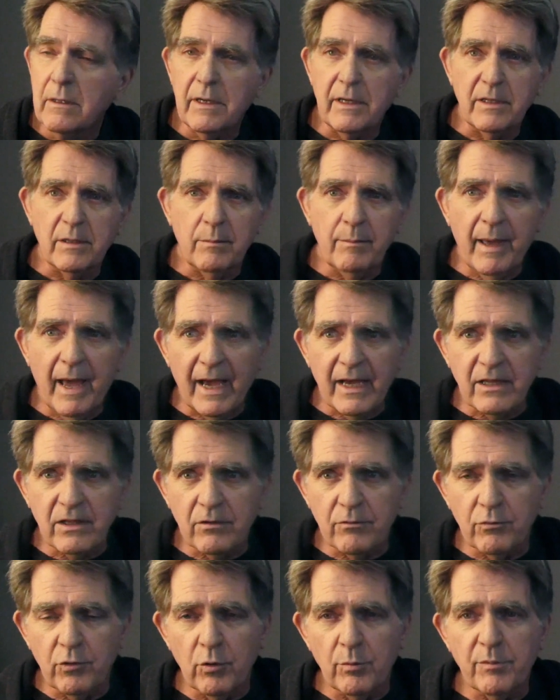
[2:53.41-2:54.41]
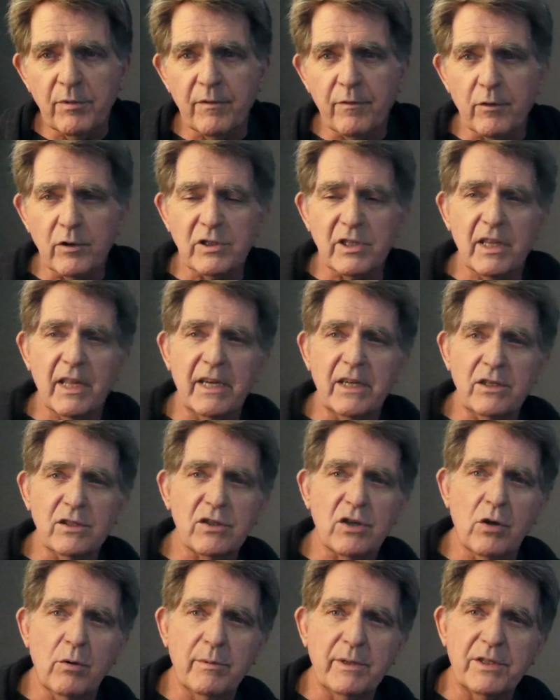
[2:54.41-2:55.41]
In the back of the room, the first light you
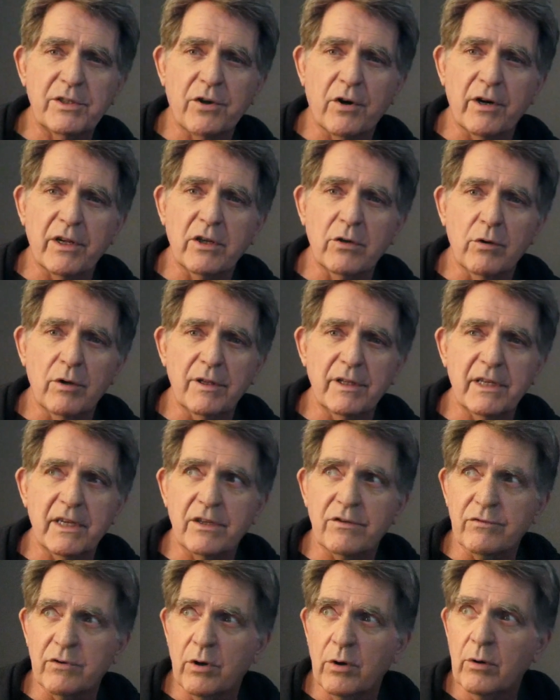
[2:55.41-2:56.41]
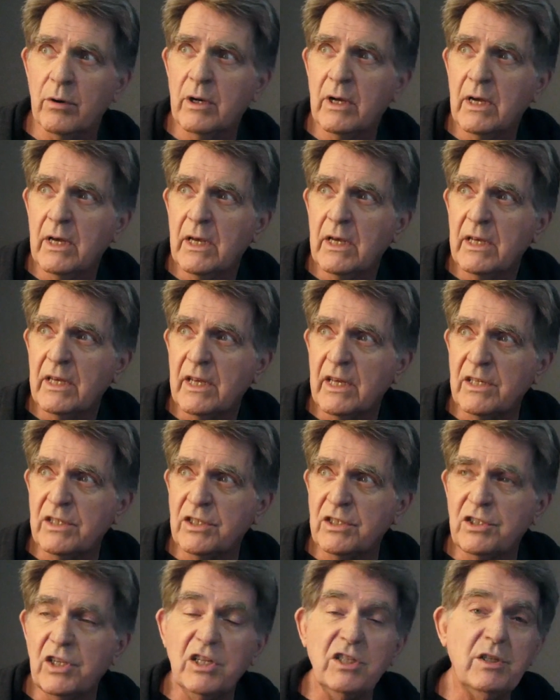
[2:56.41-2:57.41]
saw me turning on in the intro
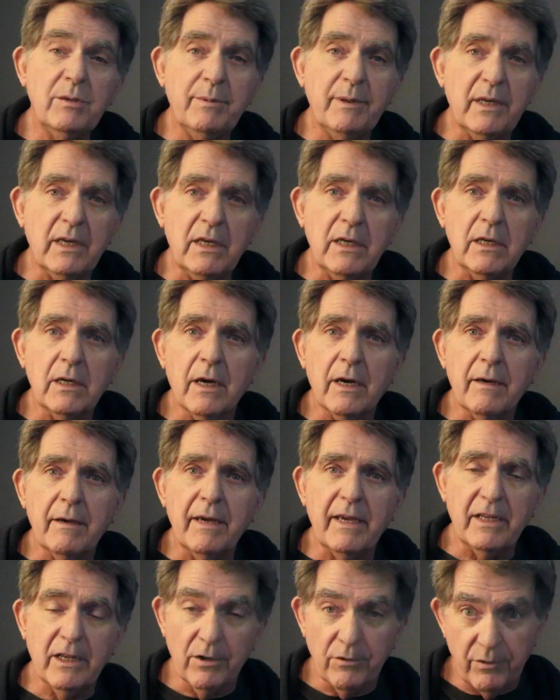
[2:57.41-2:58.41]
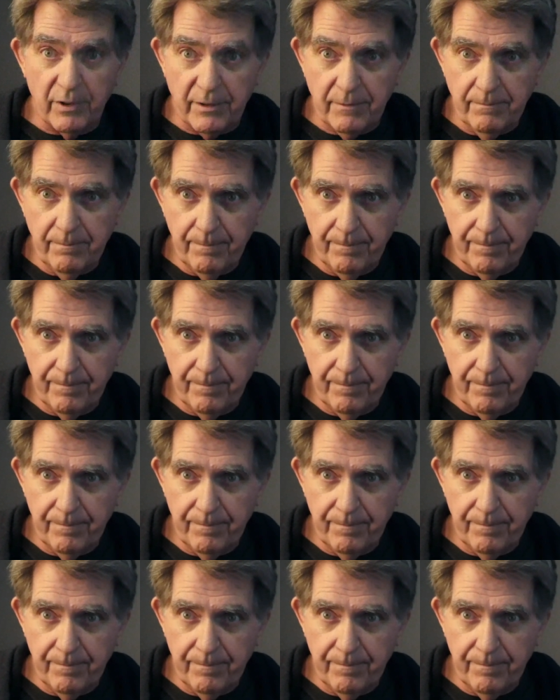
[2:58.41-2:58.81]
is a DigiBee uh, eight hundred.